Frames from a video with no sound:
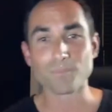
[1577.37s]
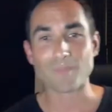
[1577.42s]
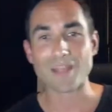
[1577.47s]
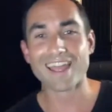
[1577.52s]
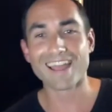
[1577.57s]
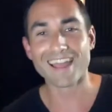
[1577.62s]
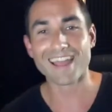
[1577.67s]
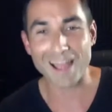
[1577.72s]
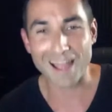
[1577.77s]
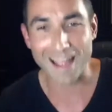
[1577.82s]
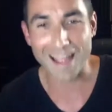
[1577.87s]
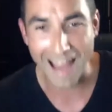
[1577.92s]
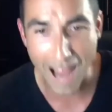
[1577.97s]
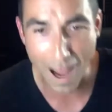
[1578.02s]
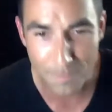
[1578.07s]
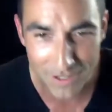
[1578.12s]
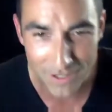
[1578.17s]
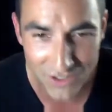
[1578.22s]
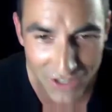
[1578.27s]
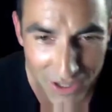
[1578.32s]

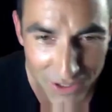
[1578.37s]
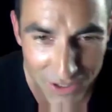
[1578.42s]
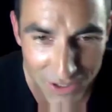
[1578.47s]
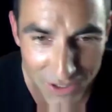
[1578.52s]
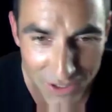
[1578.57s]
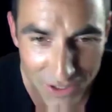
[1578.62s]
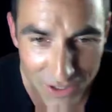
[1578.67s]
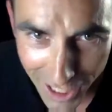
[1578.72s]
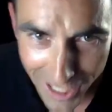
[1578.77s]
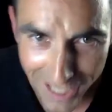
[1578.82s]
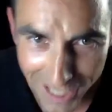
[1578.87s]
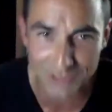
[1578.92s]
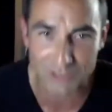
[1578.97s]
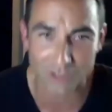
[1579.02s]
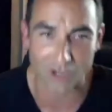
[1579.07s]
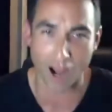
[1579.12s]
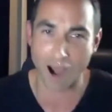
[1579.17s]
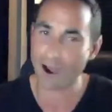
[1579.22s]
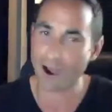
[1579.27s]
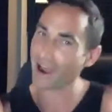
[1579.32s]
Abby says, preach.
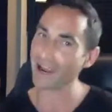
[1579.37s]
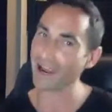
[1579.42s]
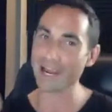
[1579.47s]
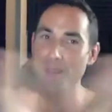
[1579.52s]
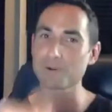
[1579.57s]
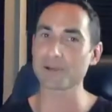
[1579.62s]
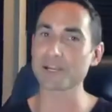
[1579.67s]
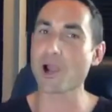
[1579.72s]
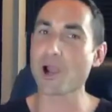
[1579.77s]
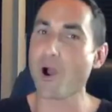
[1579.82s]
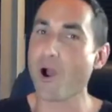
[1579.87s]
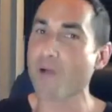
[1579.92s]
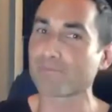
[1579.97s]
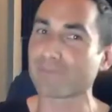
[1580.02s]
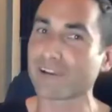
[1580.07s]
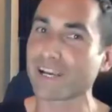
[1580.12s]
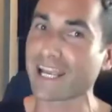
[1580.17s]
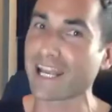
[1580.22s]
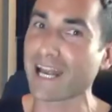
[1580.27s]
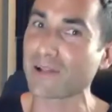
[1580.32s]
All right, here we go. I'm
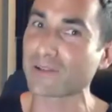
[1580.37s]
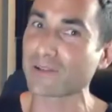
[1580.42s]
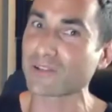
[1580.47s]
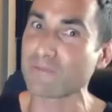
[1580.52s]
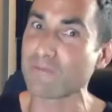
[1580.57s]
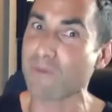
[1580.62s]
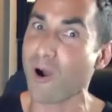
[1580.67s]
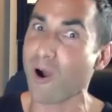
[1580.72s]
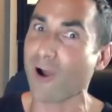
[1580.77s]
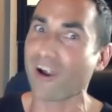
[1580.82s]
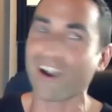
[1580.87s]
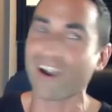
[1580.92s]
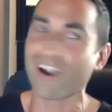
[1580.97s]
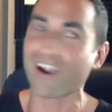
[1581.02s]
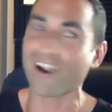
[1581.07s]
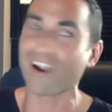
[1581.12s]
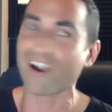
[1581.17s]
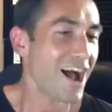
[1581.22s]
bringing out some more.